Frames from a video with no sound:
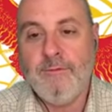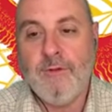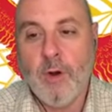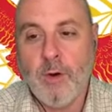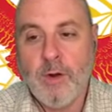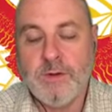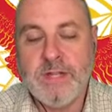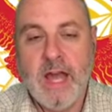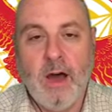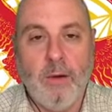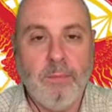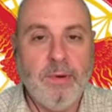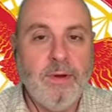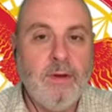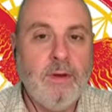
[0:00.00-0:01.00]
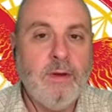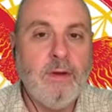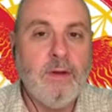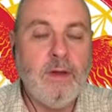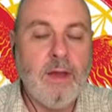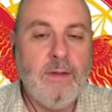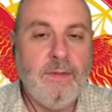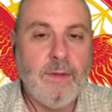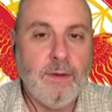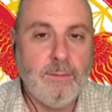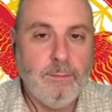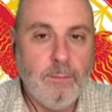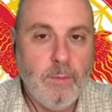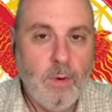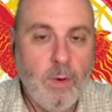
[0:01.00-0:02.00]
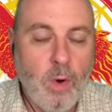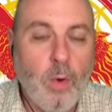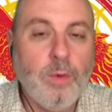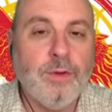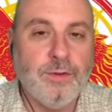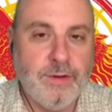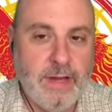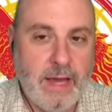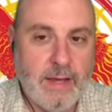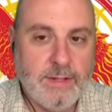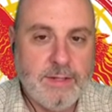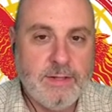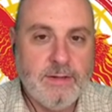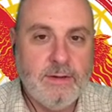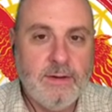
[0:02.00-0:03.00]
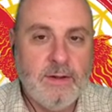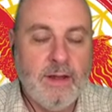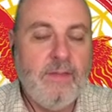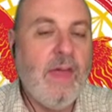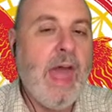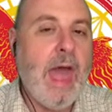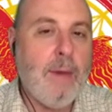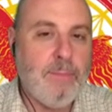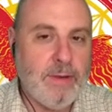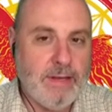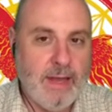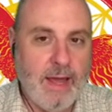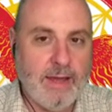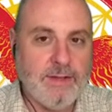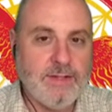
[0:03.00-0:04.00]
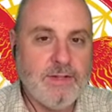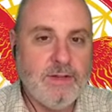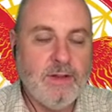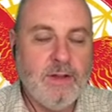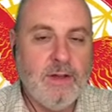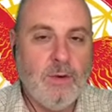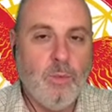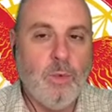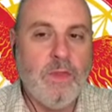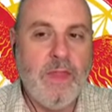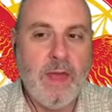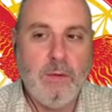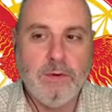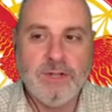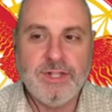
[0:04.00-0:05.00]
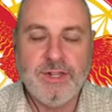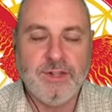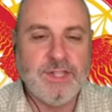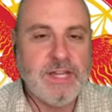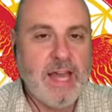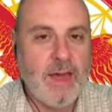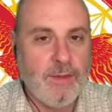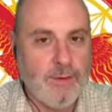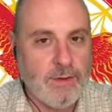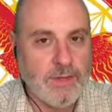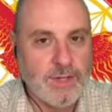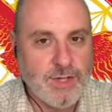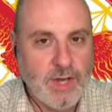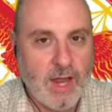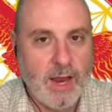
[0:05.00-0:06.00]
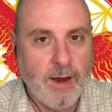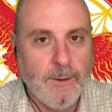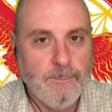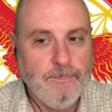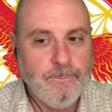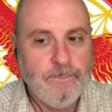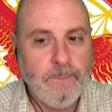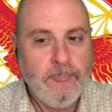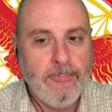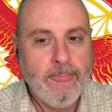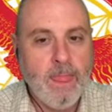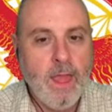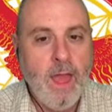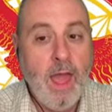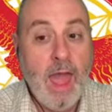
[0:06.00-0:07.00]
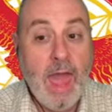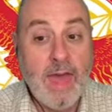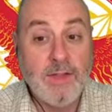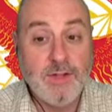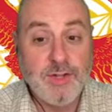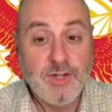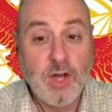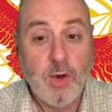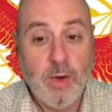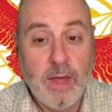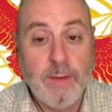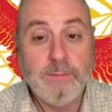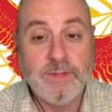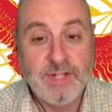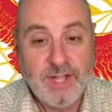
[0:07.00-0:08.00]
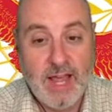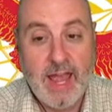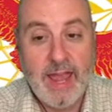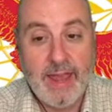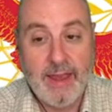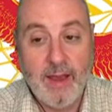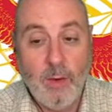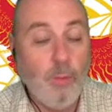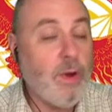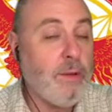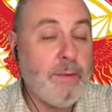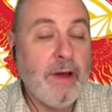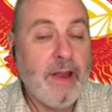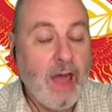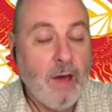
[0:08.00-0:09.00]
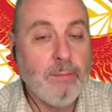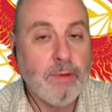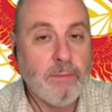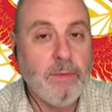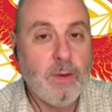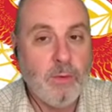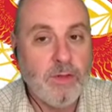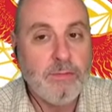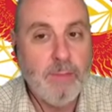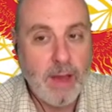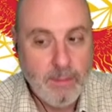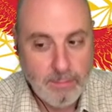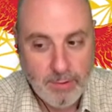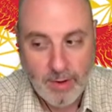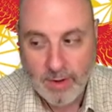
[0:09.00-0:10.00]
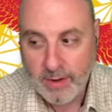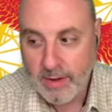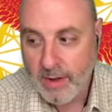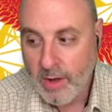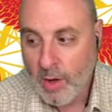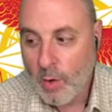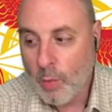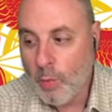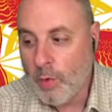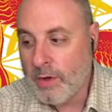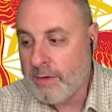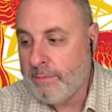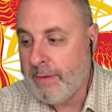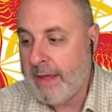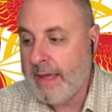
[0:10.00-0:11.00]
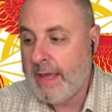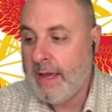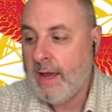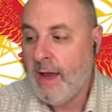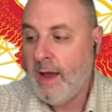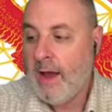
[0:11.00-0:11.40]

Frodo's help in the older days, in the happy days, when they were still together in the Shire. And so him saying, What about helping me with my book? would be